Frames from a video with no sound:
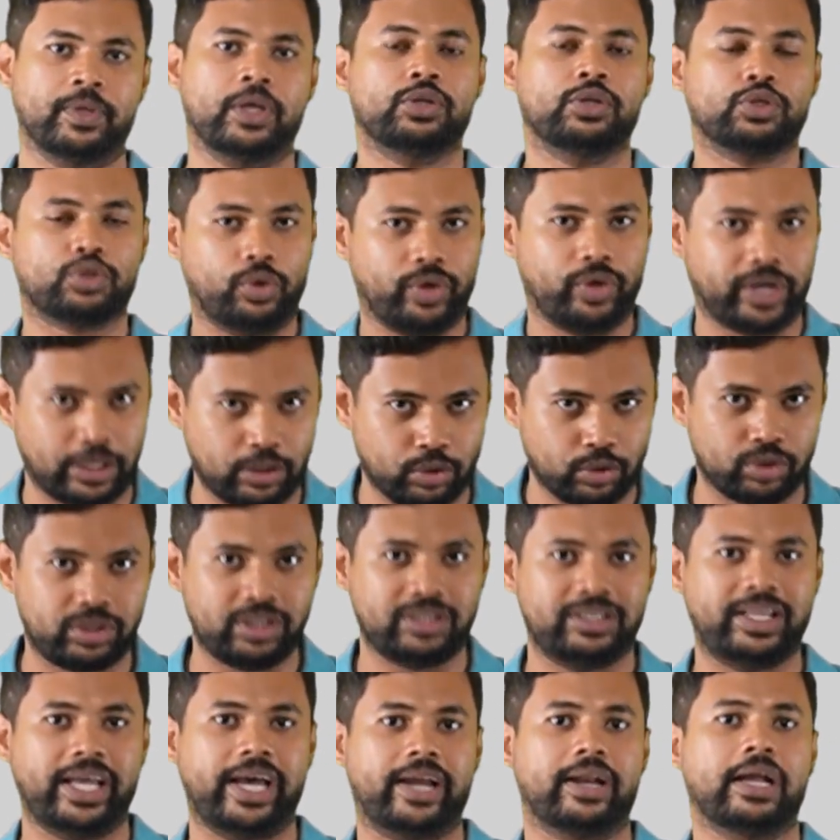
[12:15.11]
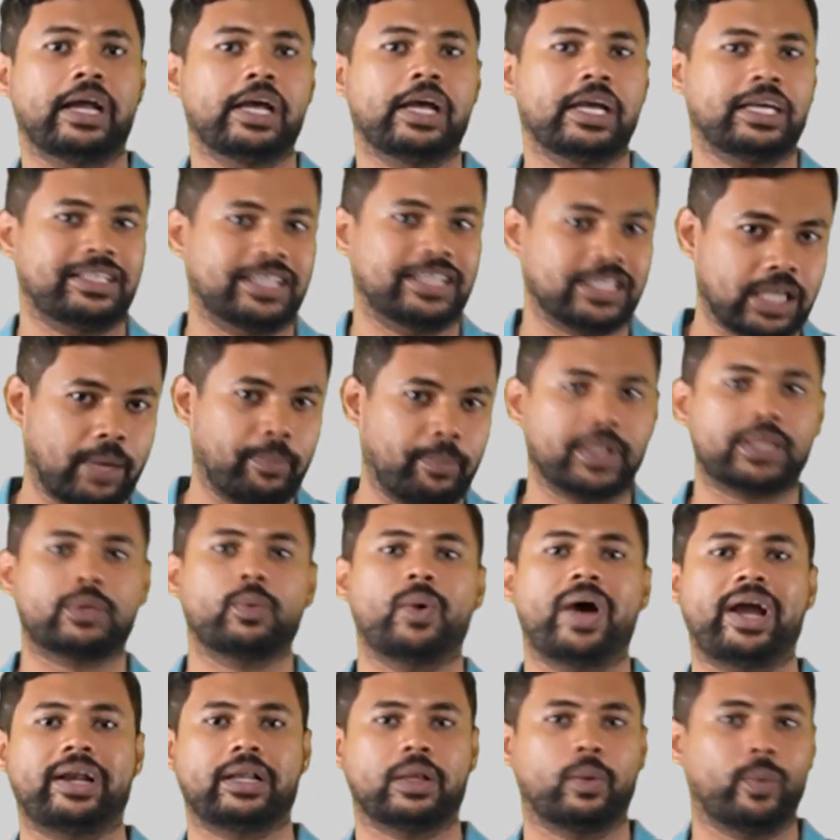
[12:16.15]
So you can use it there. The
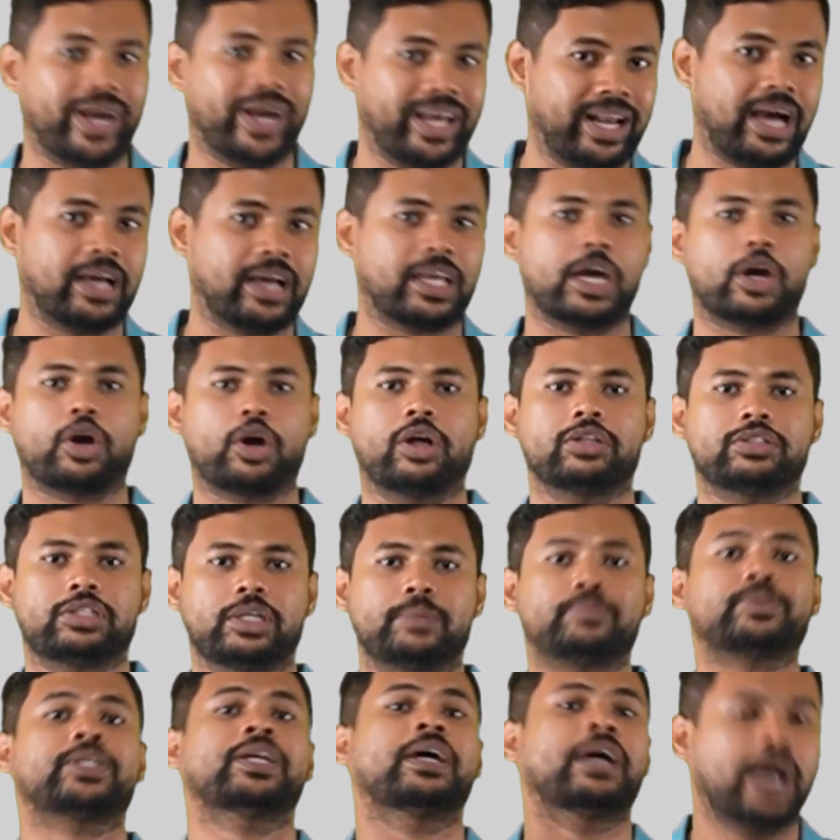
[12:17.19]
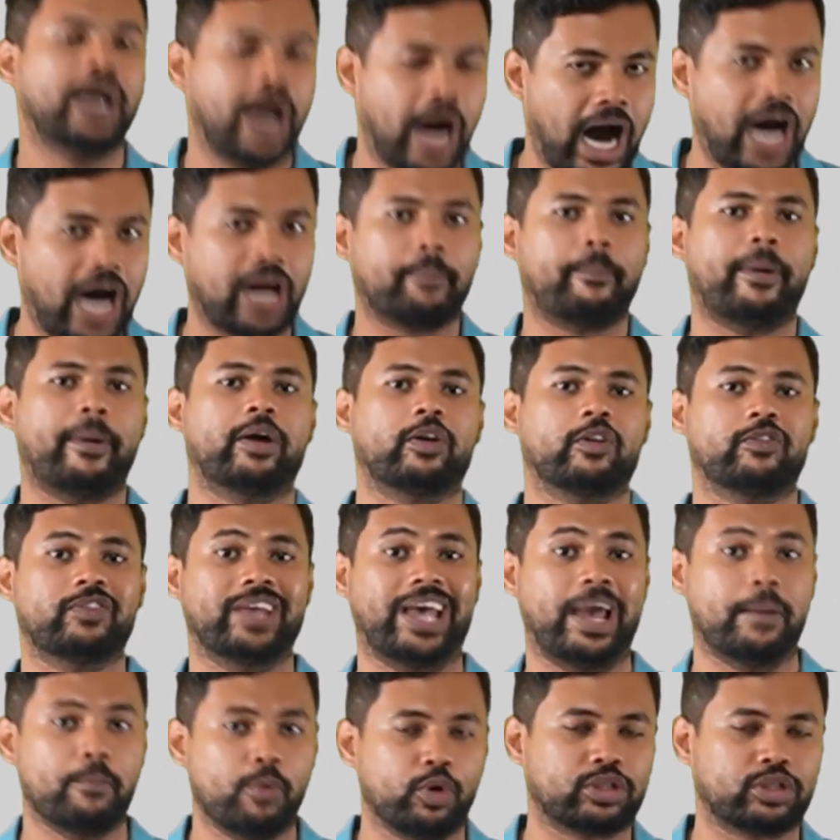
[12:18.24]
samatva and the vairagya concepts are part of the
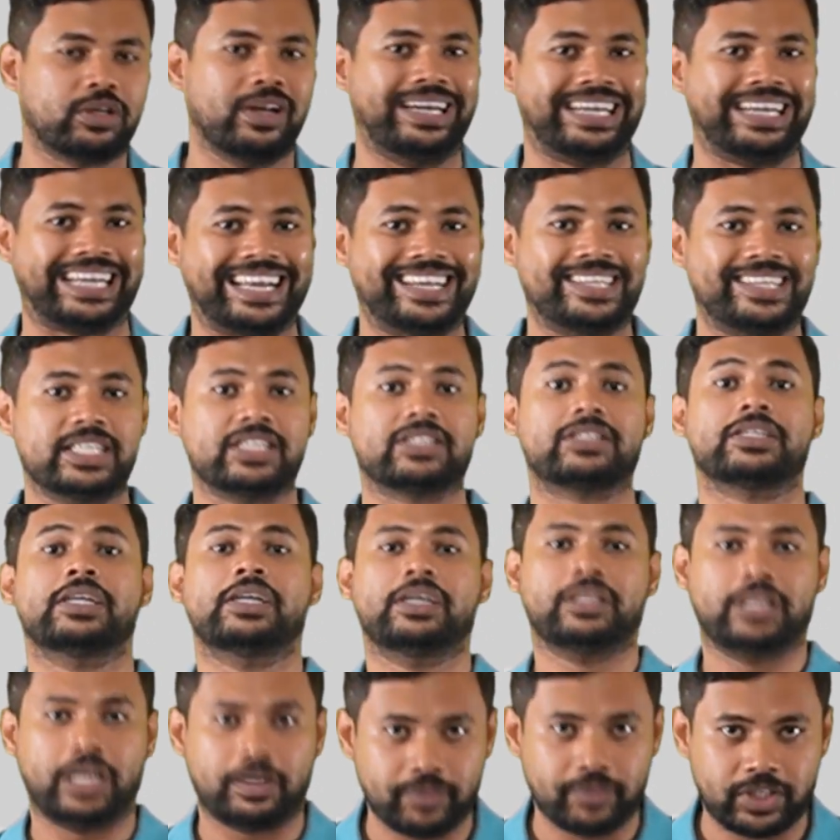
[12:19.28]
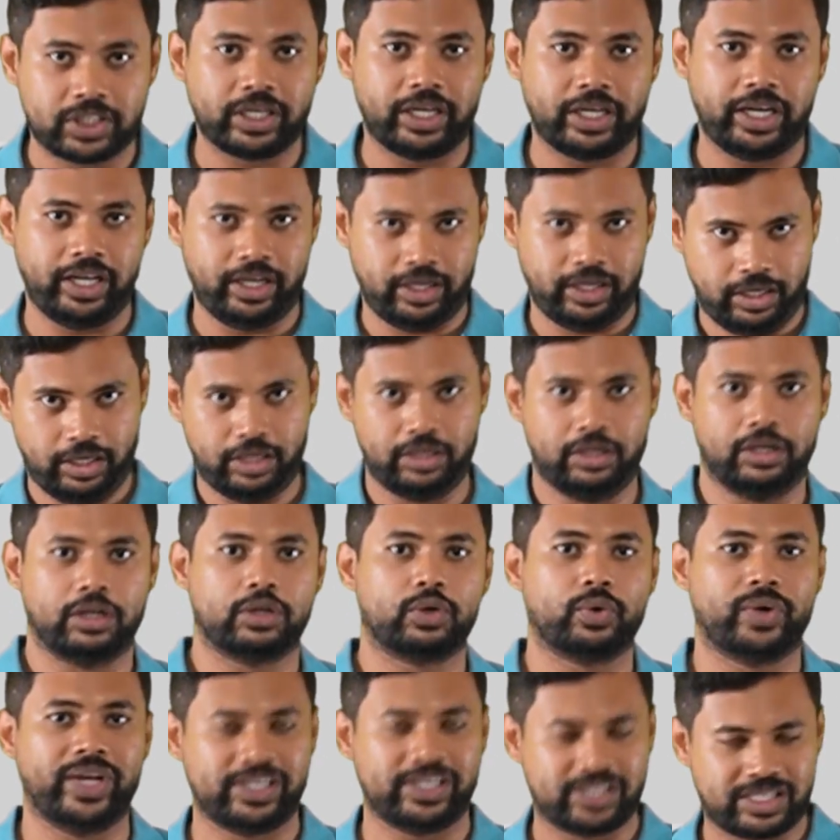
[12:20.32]
emotional intelligence that we study in
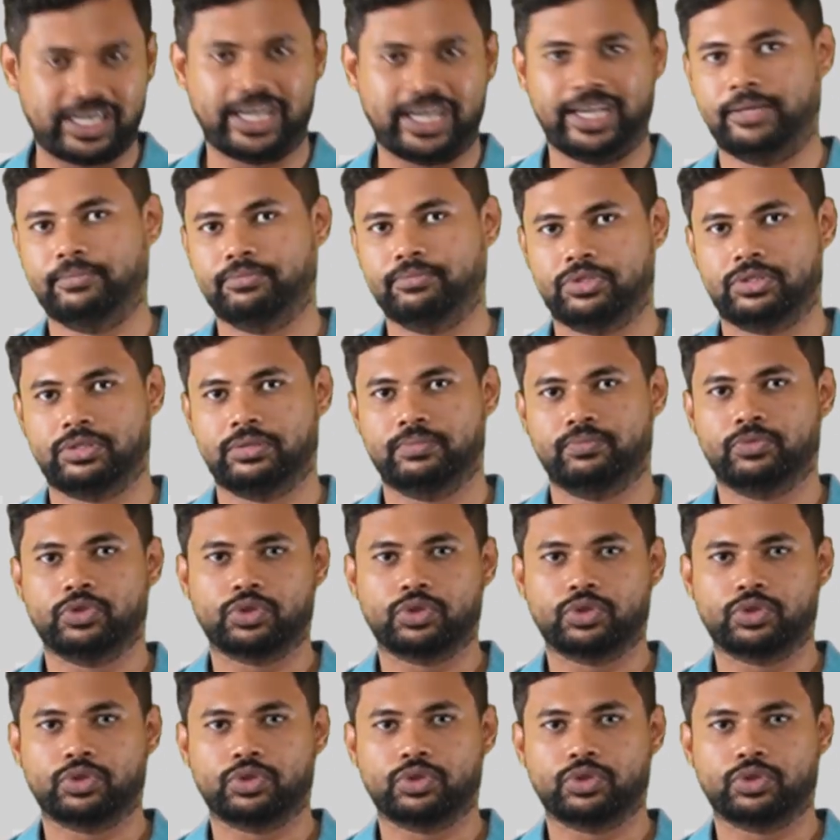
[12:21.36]
today's times.